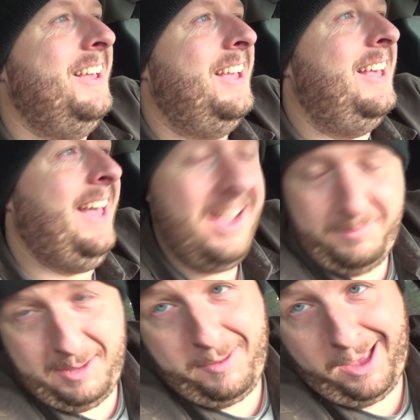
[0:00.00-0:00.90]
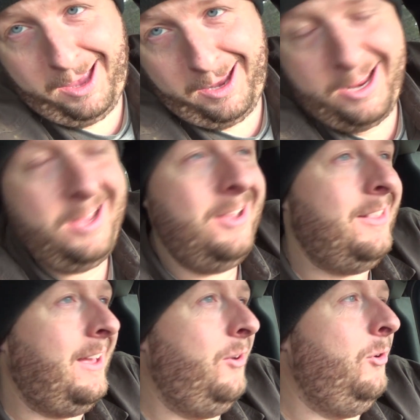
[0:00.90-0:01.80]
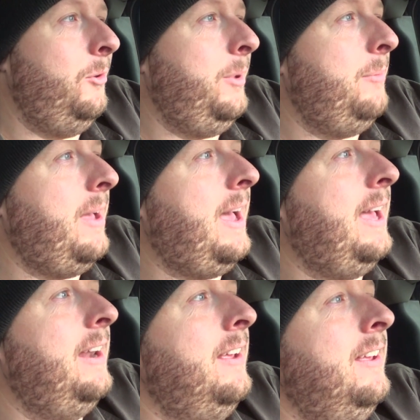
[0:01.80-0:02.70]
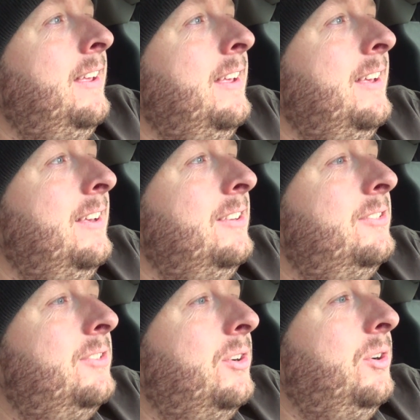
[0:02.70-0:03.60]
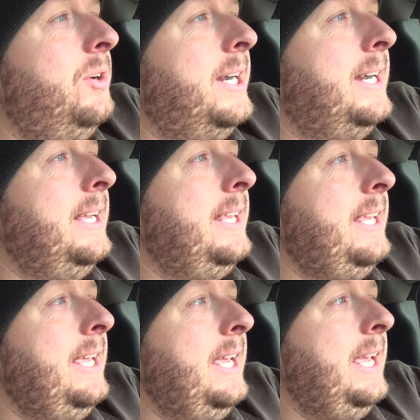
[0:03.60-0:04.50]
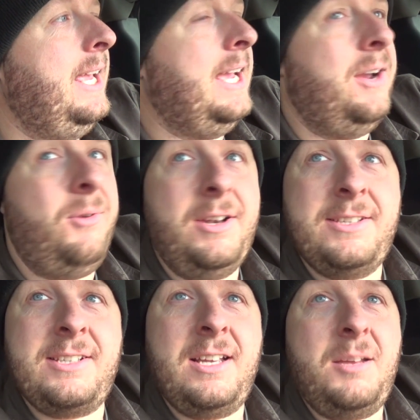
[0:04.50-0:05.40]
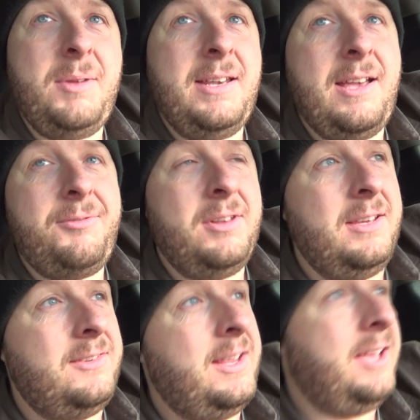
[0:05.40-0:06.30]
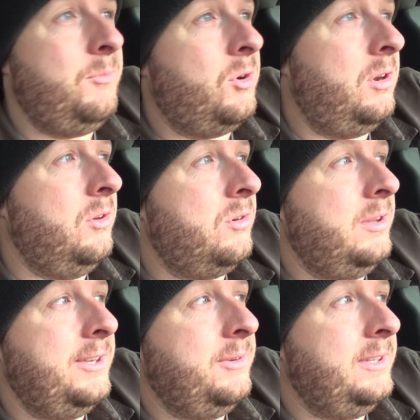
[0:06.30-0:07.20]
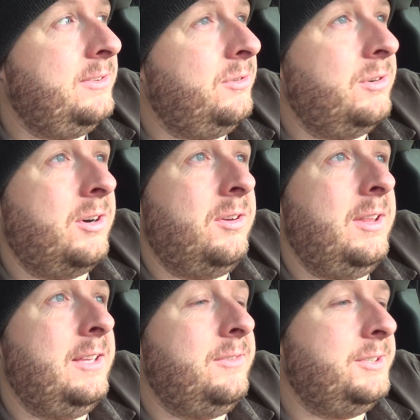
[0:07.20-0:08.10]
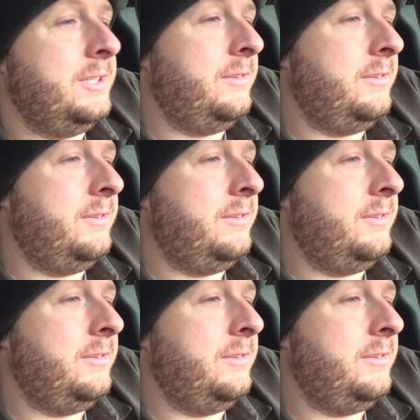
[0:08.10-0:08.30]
and that would be bad. That would be bad. So yeah, we're just gonna be definitely staying more locally with this old girl, that's for sure.